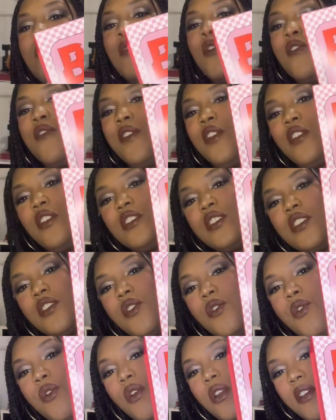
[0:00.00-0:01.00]
moving on to
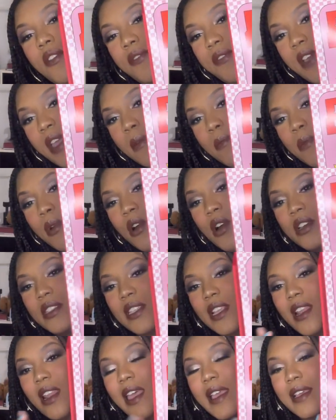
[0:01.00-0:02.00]
the Haul of Fame
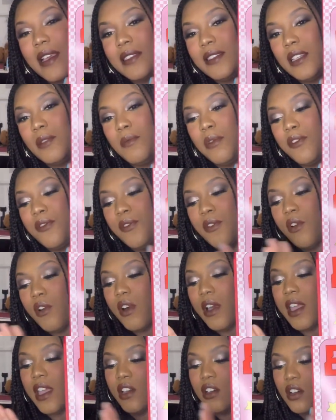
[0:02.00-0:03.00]
box. Like I said
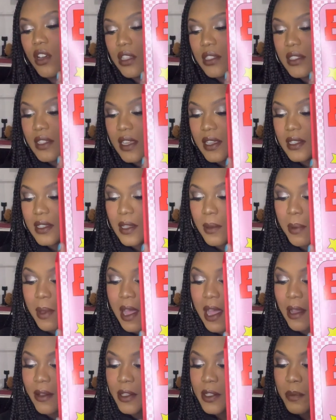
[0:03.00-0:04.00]
before, it costs
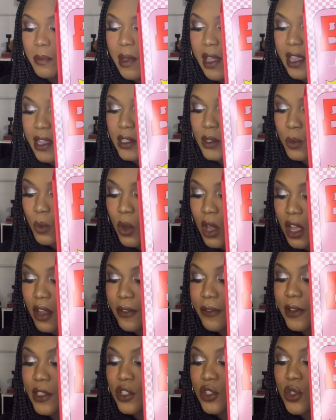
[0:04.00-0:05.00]
£60, but it's
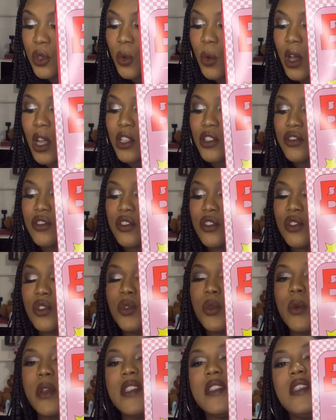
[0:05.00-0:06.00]
worth
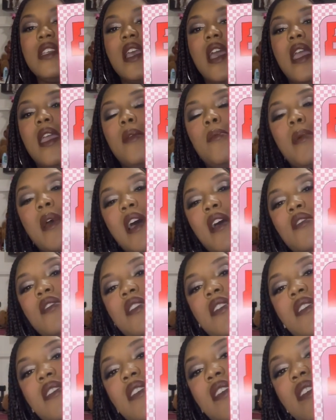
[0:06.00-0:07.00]

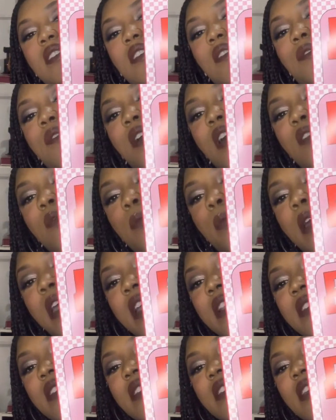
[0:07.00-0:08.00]
£228.65. and
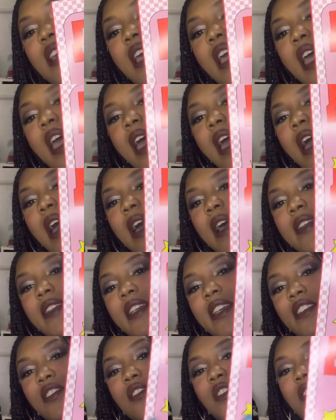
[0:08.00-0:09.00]
pence. And
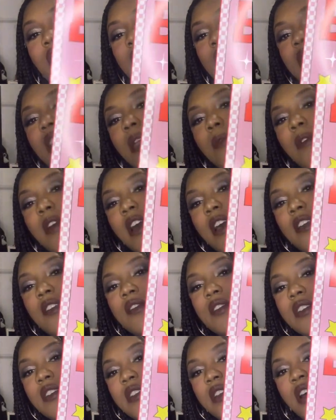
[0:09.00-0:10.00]
it's got the same kind
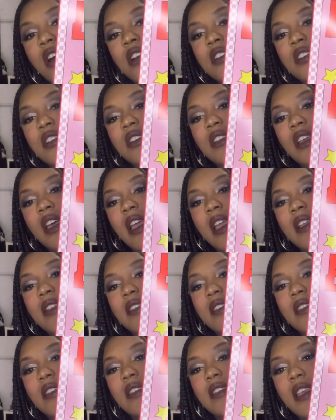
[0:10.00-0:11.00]
of star
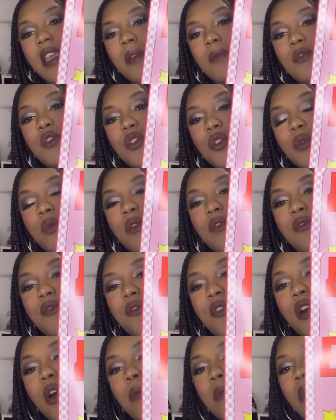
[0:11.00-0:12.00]
designs, the same to and
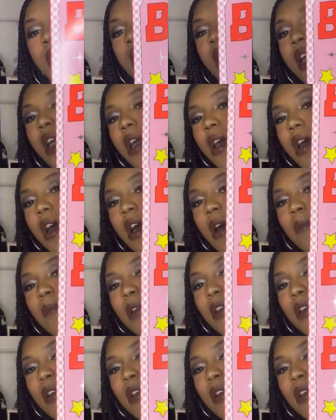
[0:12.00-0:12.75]
from, um,